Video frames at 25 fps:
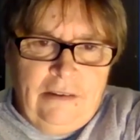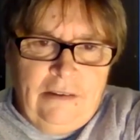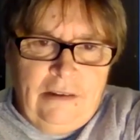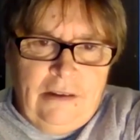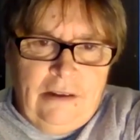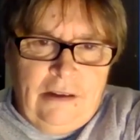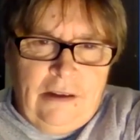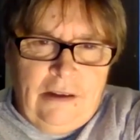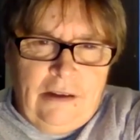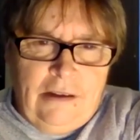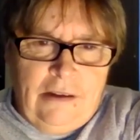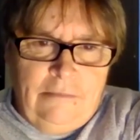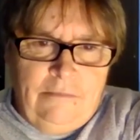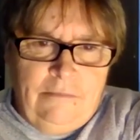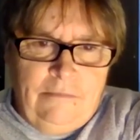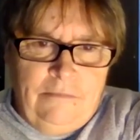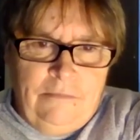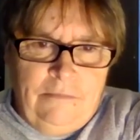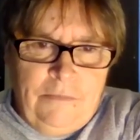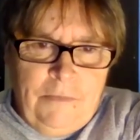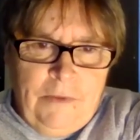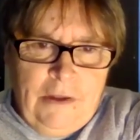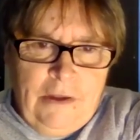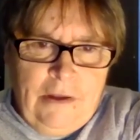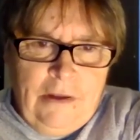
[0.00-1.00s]

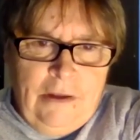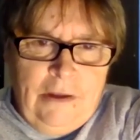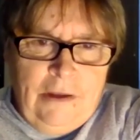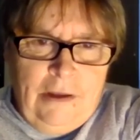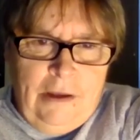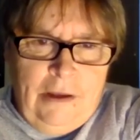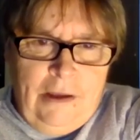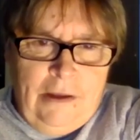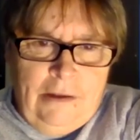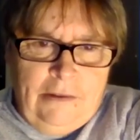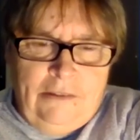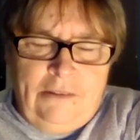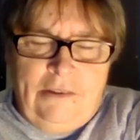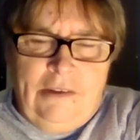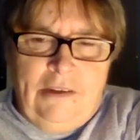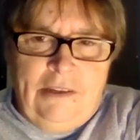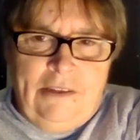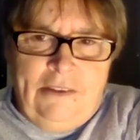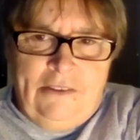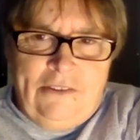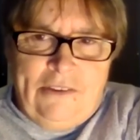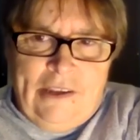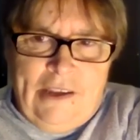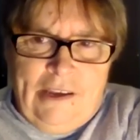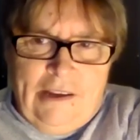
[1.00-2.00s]
and
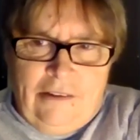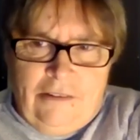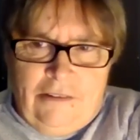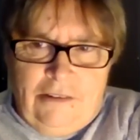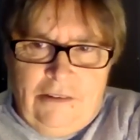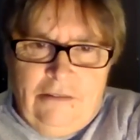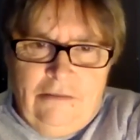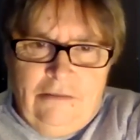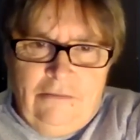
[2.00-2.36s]
tease out